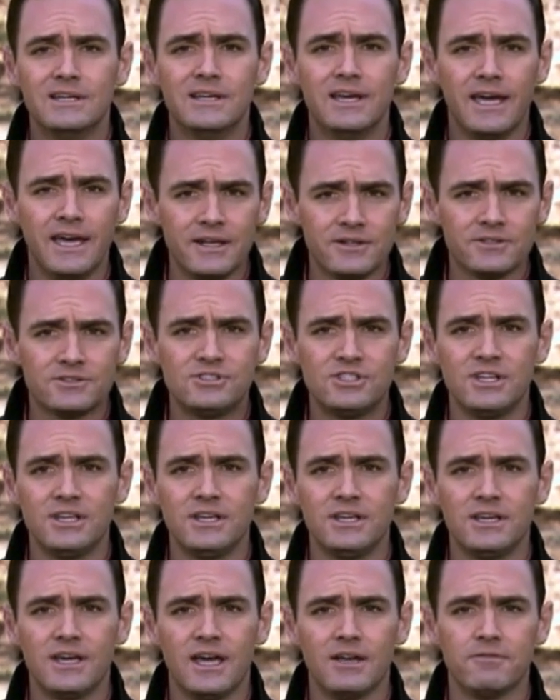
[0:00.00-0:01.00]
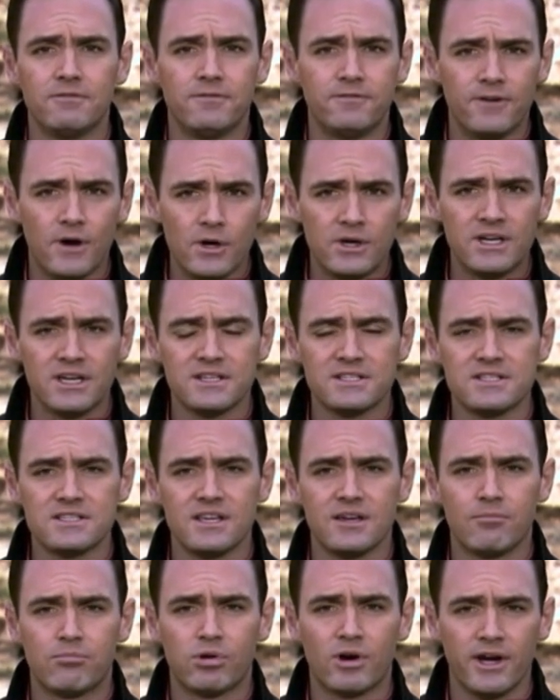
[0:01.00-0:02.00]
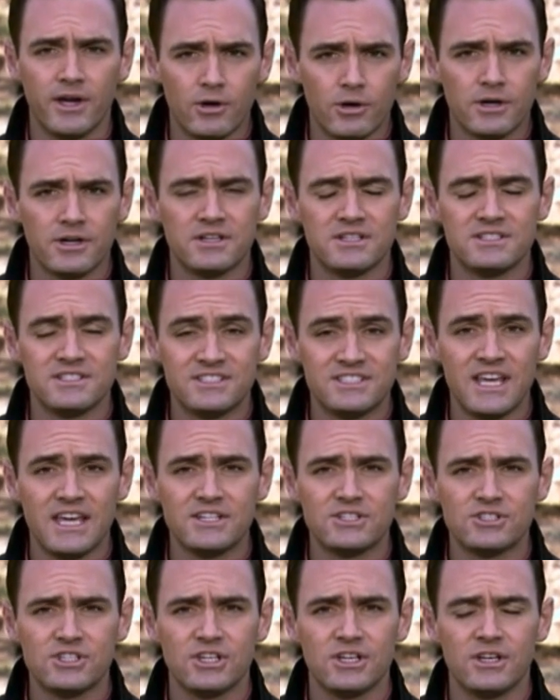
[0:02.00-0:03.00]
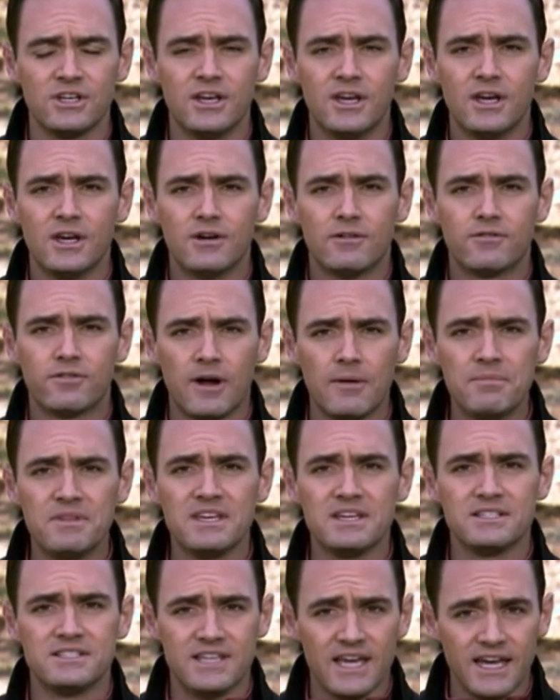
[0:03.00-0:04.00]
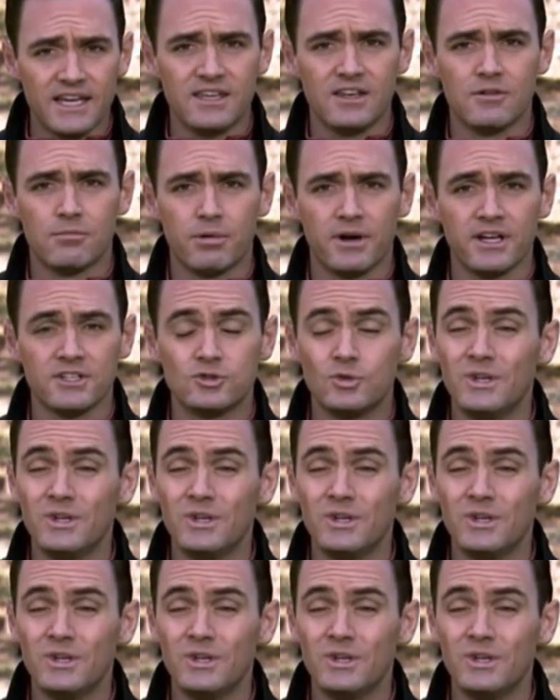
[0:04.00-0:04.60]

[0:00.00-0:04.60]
energy and focus and prioritization from the executive branch.